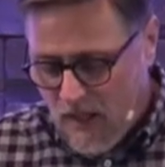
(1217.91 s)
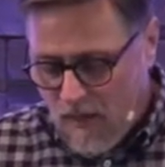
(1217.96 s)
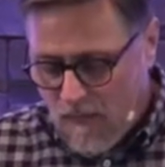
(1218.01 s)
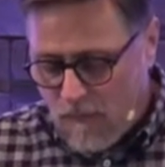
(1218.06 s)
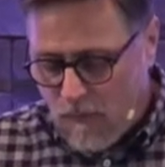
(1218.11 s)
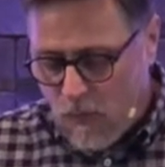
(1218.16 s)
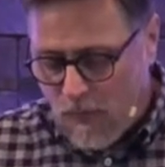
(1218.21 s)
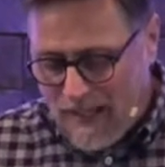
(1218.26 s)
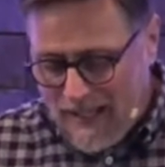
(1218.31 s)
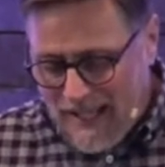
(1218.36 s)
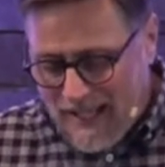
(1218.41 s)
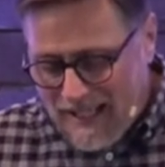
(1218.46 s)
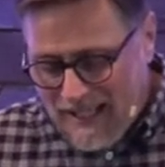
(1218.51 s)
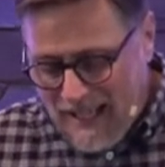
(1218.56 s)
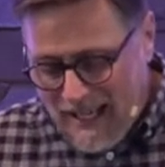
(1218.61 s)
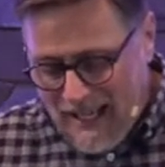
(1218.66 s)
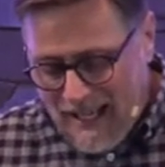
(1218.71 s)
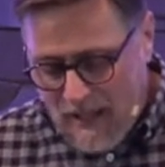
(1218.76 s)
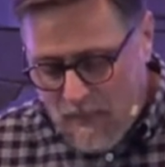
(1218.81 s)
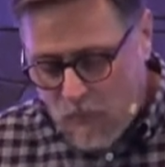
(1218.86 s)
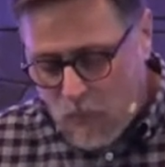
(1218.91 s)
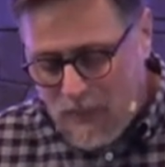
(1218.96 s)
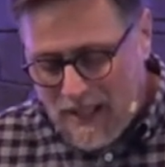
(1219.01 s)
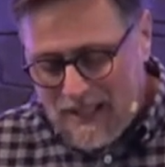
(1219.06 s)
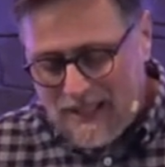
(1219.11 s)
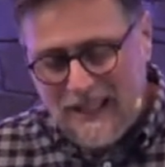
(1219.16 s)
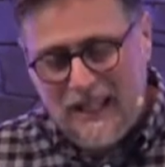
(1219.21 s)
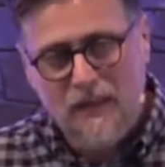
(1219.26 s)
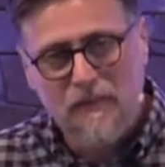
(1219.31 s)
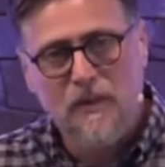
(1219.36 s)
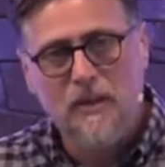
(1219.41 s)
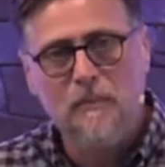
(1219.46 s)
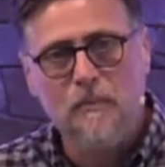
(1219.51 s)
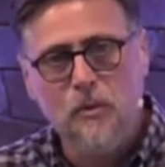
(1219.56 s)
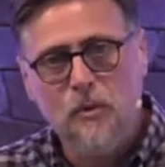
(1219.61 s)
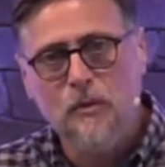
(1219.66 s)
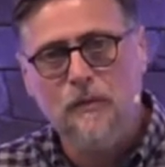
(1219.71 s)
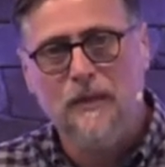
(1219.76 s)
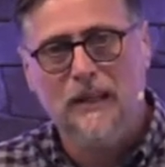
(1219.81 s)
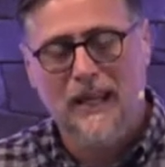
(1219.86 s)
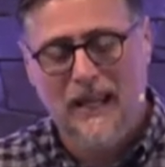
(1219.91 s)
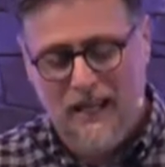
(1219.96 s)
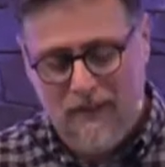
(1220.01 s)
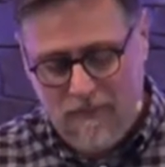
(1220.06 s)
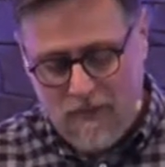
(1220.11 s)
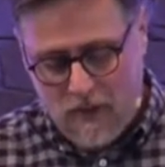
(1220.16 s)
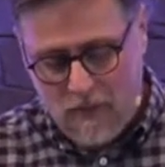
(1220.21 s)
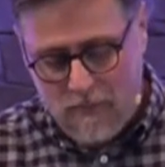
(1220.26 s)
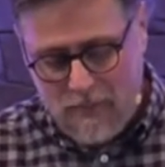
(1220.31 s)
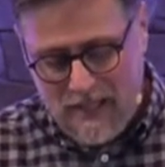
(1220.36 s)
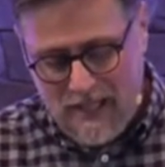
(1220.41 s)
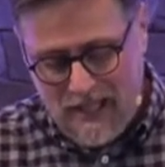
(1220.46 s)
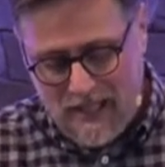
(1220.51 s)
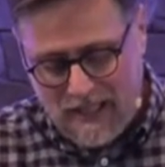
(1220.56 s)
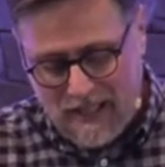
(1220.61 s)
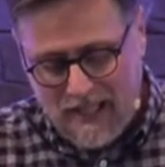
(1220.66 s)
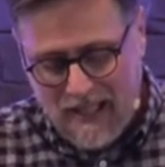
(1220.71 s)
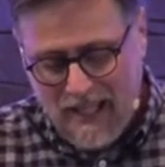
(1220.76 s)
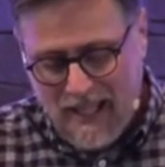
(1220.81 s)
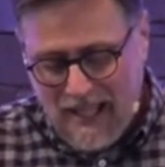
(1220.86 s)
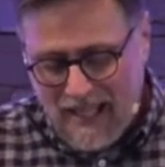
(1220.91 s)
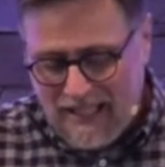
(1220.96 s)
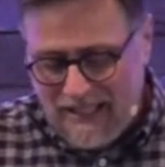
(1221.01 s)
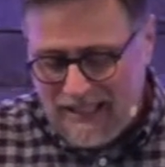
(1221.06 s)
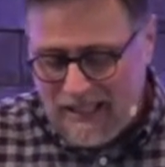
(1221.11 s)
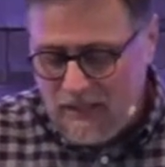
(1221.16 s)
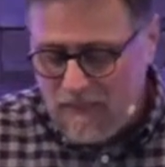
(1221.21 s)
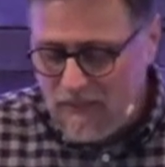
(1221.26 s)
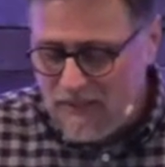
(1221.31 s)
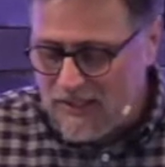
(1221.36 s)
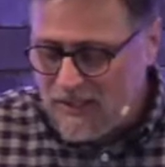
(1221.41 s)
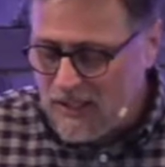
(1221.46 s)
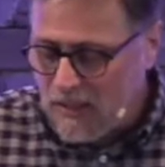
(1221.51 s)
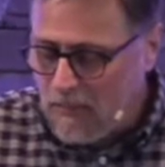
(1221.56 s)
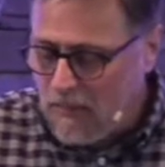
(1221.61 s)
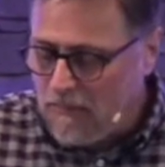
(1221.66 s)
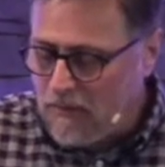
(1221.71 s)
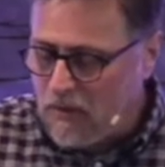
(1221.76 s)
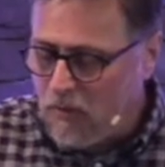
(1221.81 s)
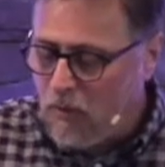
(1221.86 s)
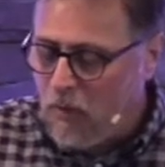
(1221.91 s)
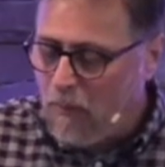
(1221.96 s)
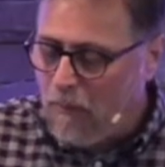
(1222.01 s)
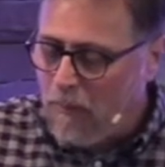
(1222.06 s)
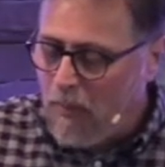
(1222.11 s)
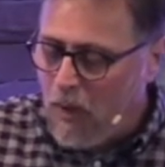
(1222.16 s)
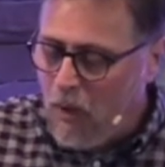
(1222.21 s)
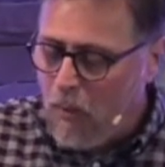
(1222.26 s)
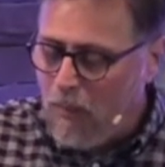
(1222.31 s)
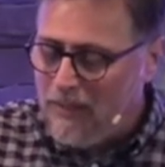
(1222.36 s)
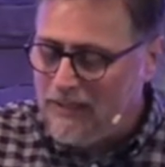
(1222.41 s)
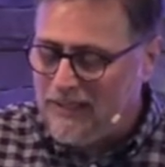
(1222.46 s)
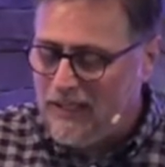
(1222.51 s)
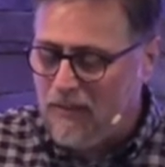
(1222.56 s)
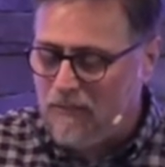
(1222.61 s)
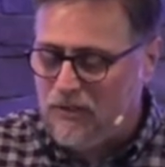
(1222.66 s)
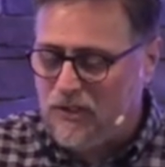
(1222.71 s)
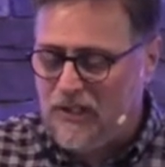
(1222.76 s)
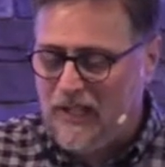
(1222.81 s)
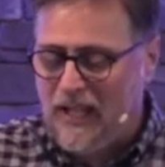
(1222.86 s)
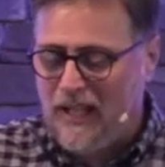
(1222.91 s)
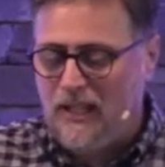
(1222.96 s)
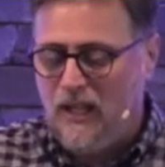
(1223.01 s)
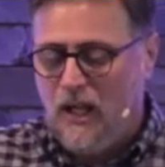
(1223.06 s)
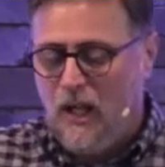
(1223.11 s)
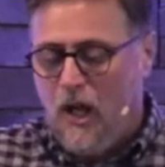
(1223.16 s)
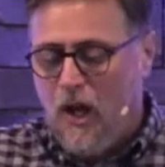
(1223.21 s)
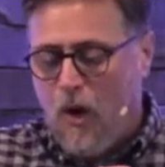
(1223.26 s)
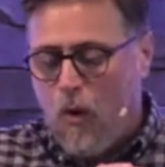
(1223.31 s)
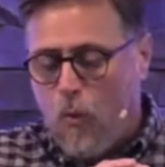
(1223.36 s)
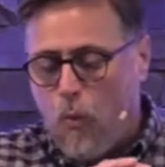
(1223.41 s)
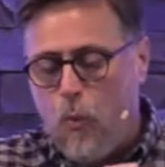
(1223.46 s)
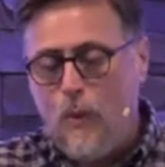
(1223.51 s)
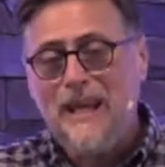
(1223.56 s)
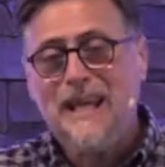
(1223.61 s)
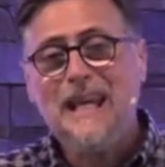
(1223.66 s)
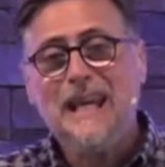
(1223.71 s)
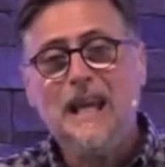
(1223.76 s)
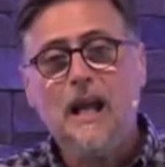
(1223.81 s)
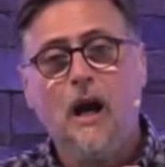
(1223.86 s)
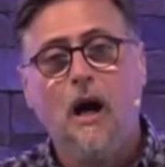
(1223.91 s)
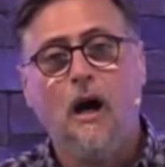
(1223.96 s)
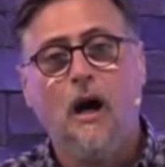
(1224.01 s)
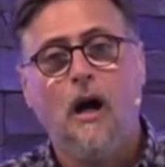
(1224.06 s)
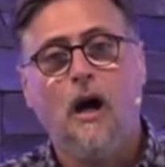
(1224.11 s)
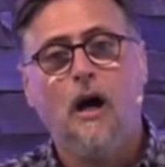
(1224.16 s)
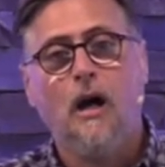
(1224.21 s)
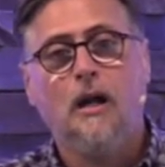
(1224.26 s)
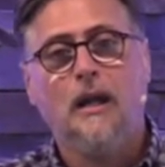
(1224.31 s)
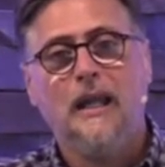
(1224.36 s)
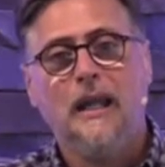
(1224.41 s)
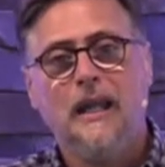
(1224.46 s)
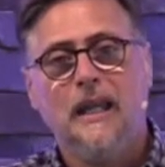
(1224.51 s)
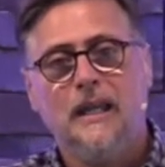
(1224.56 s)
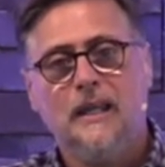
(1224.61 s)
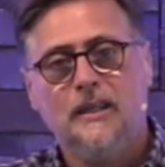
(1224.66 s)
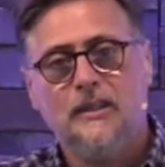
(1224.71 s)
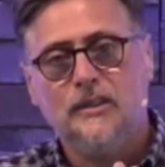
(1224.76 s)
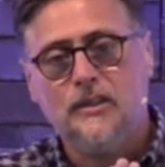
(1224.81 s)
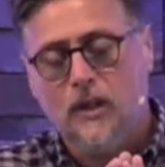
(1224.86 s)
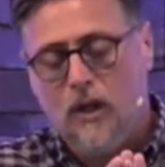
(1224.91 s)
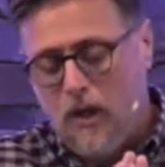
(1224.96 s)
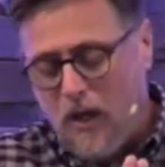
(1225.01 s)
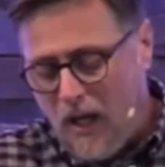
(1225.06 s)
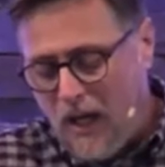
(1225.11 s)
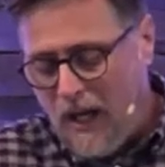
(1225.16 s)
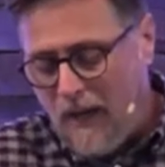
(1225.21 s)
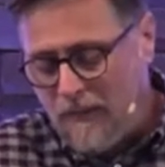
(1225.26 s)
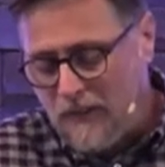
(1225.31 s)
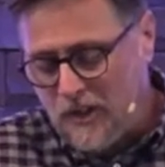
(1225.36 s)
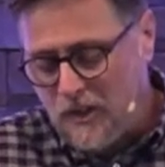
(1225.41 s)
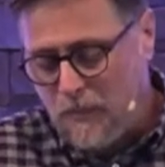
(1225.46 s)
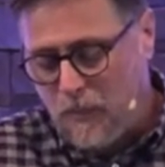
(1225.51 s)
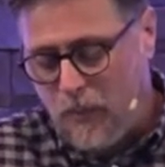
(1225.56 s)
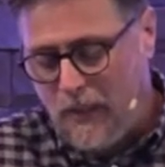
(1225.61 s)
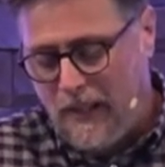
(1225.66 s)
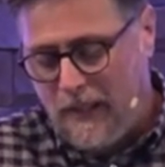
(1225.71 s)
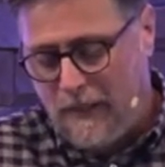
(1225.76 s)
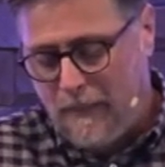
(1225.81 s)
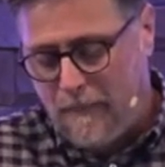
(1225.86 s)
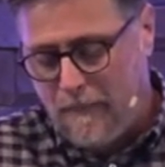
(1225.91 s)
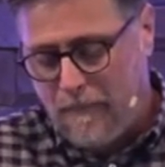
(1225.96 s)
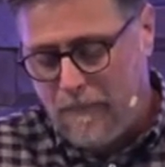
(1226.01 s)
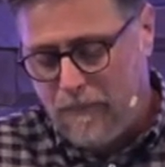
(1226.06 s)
For in him we live and move and have our being. And even some of your own poets have said, we are his offspring.